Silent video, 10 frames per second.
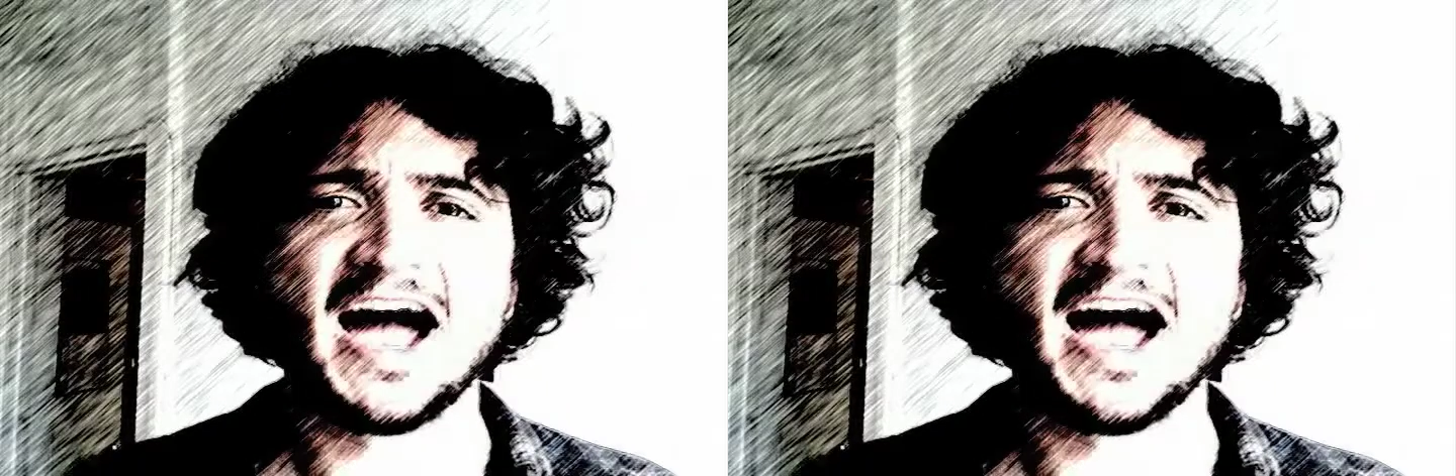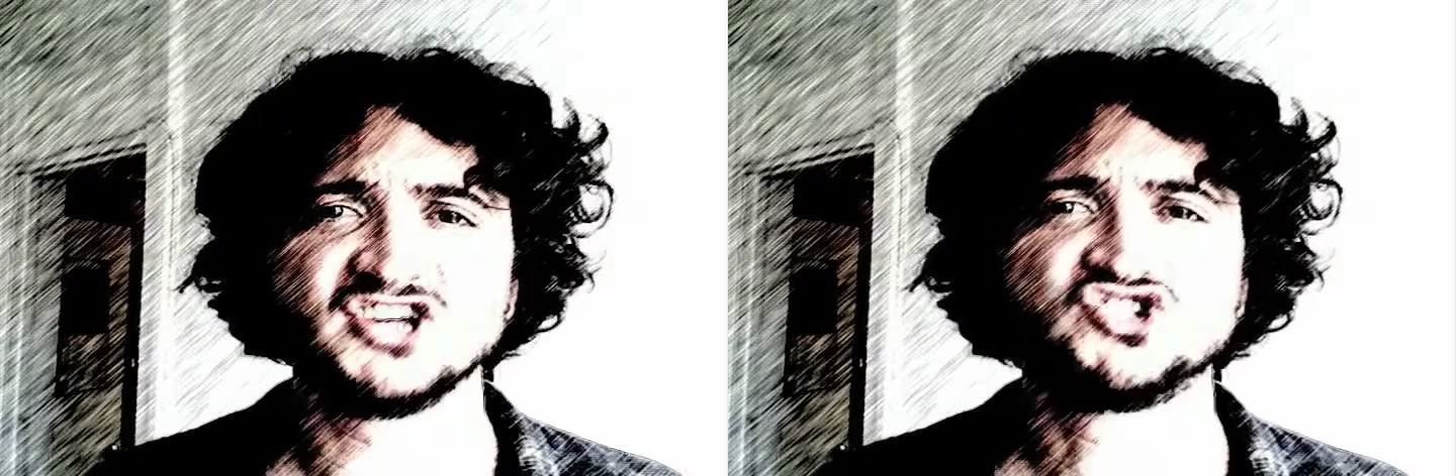
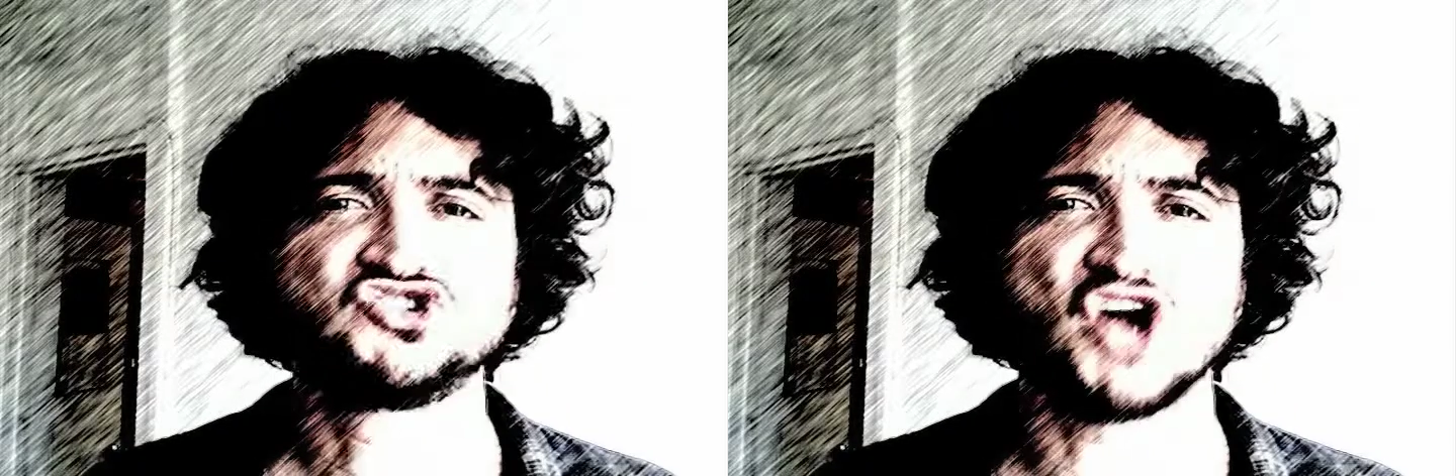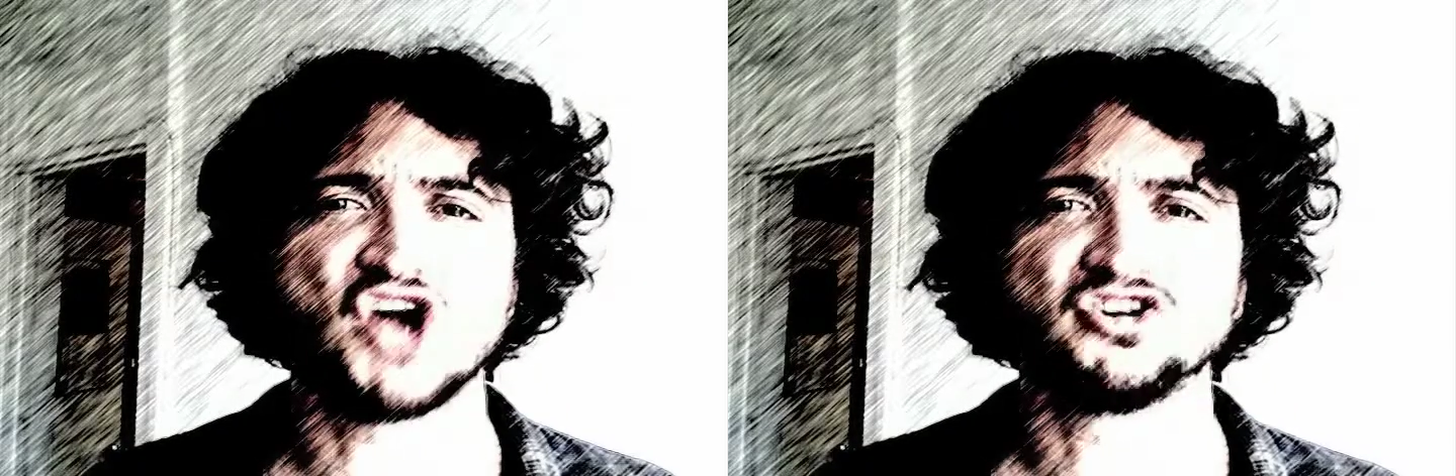I
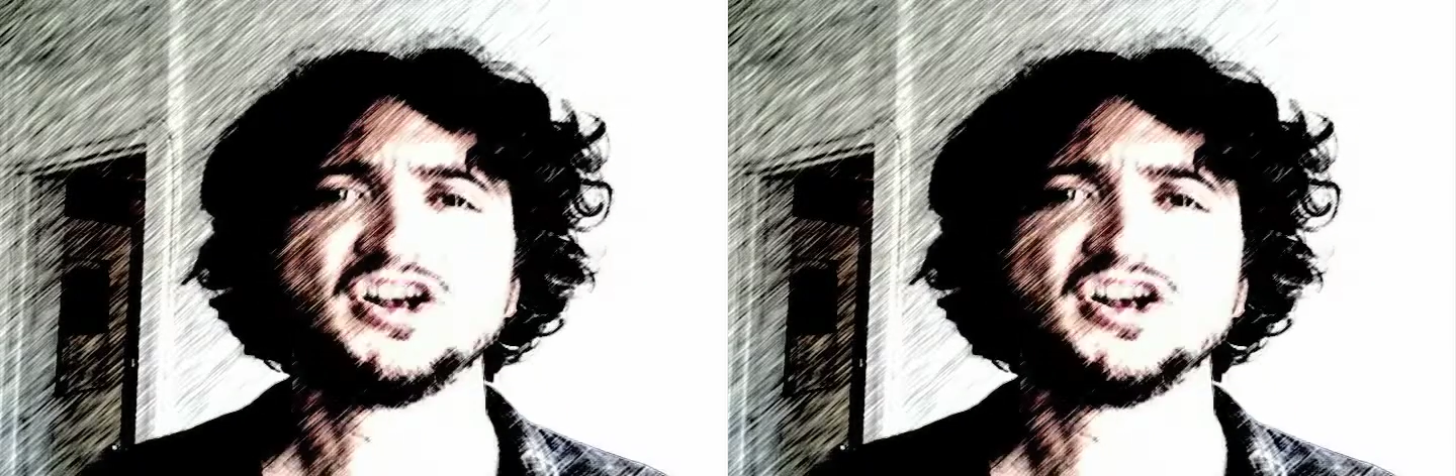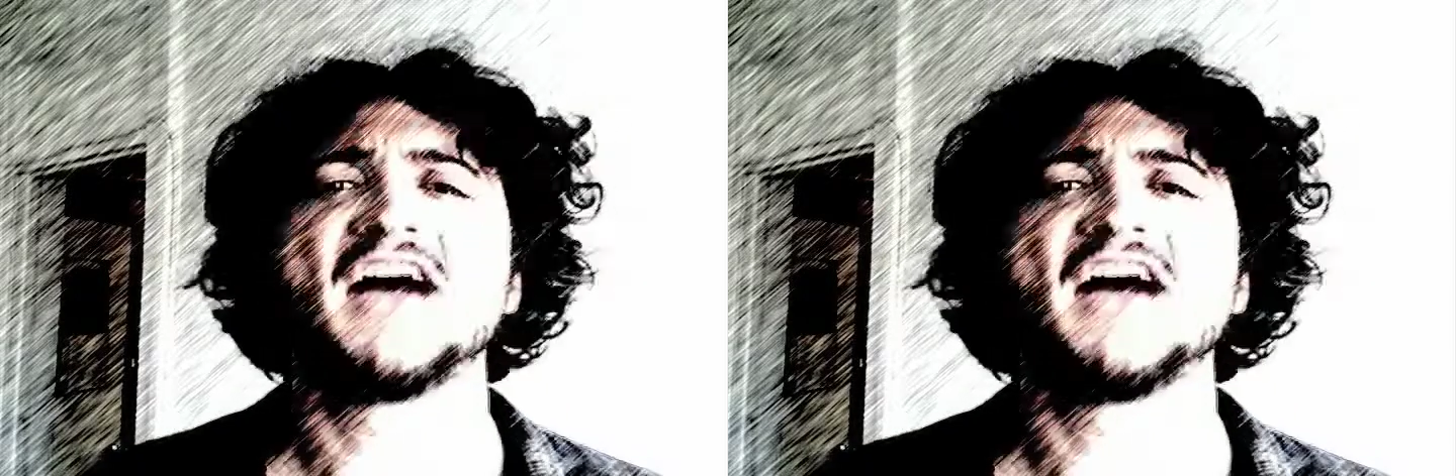
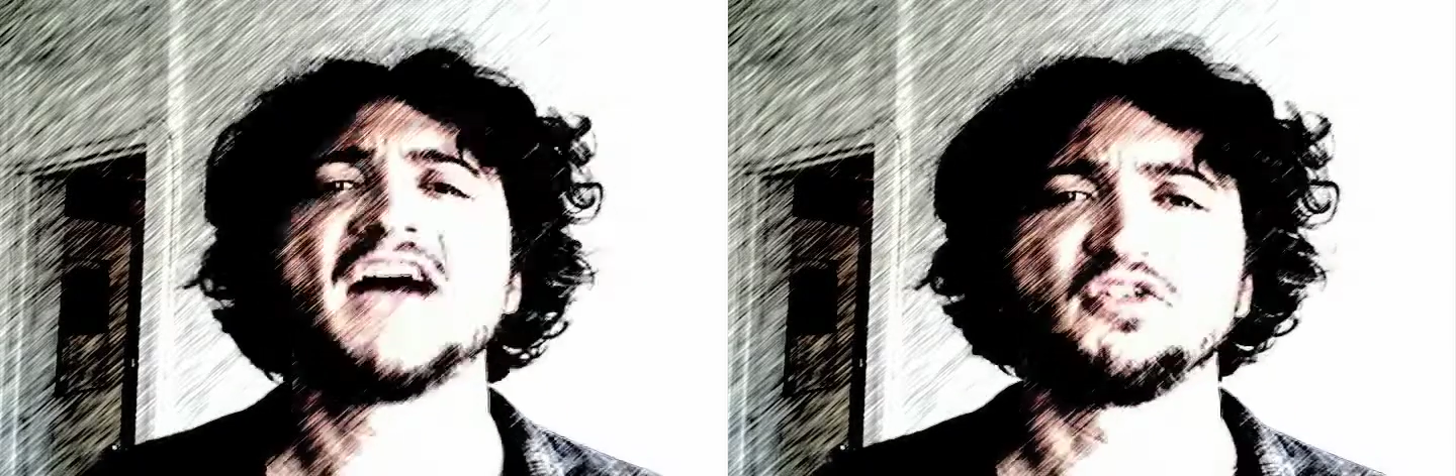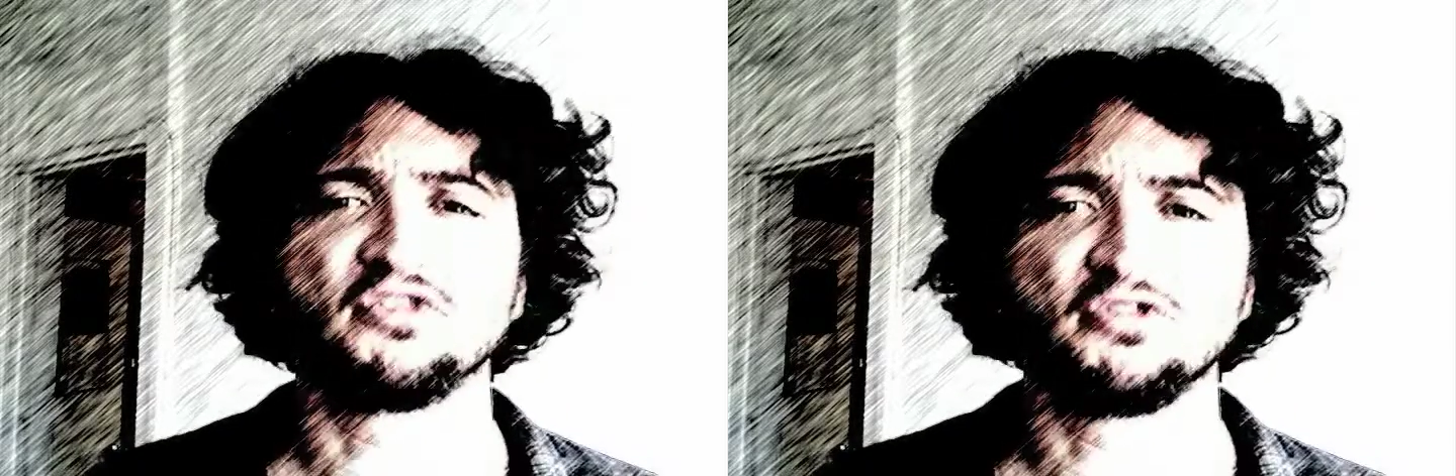shudder at
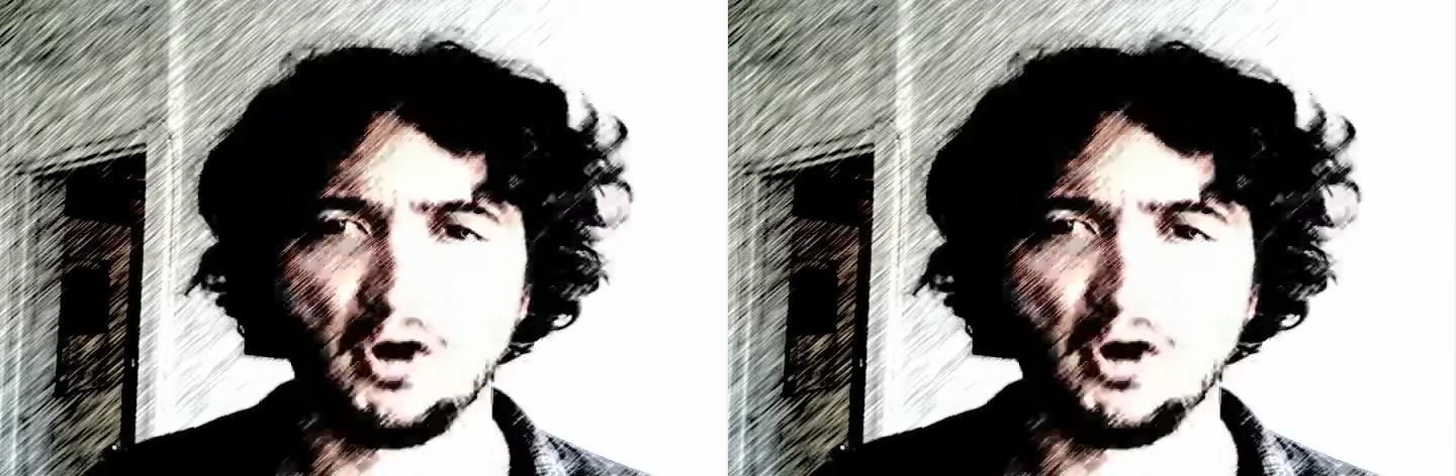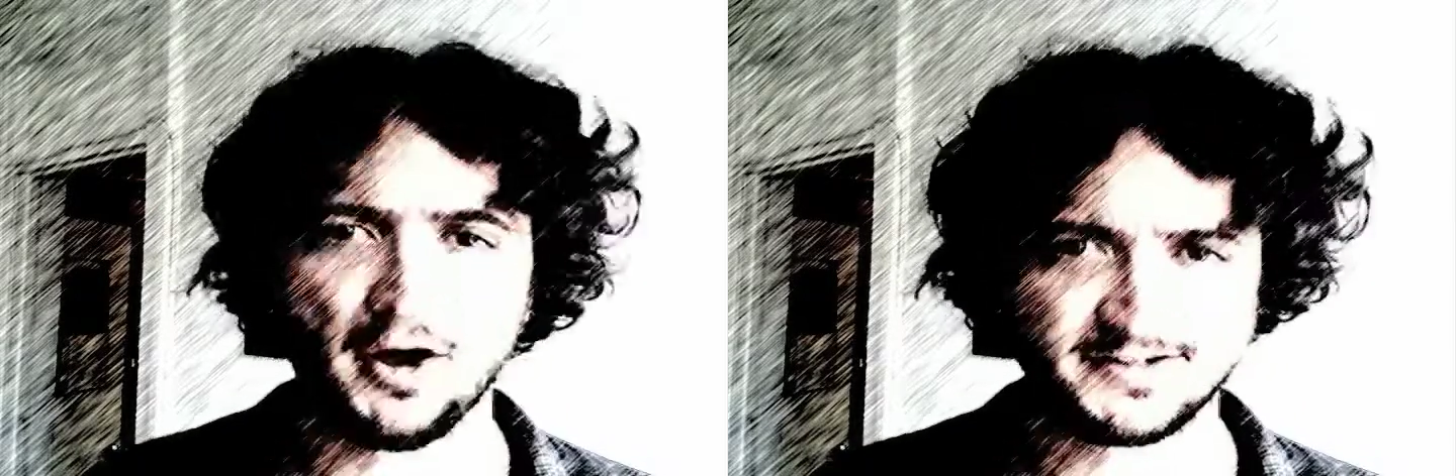the
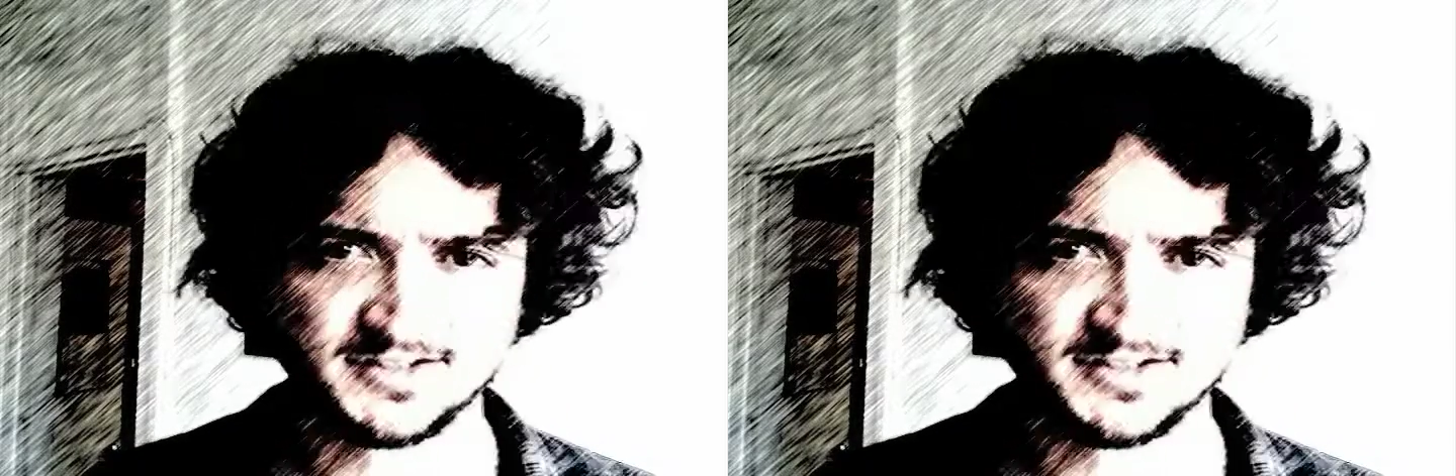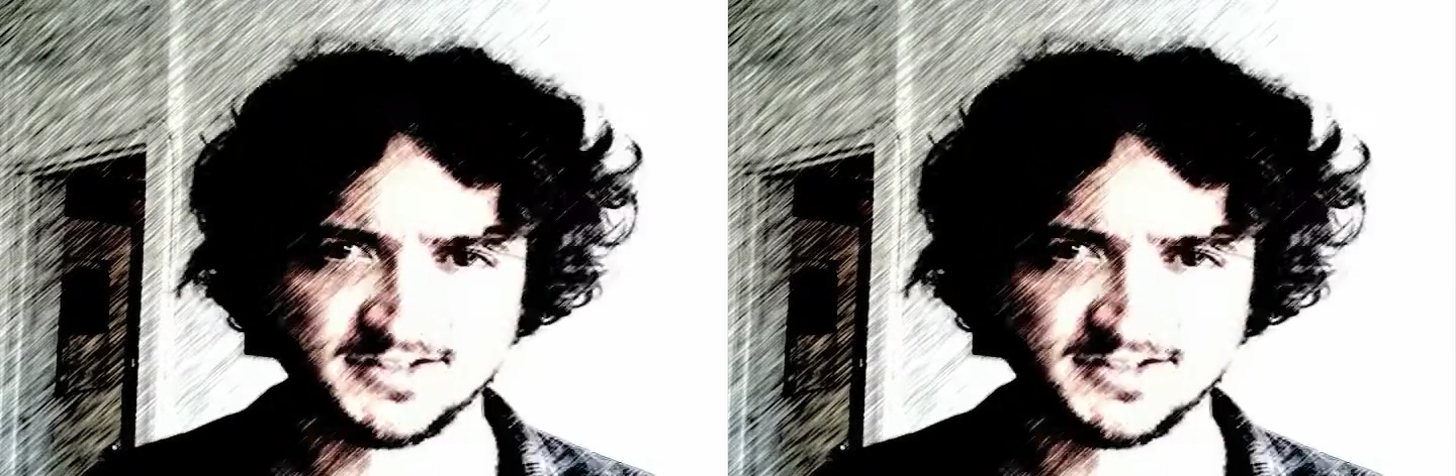thought.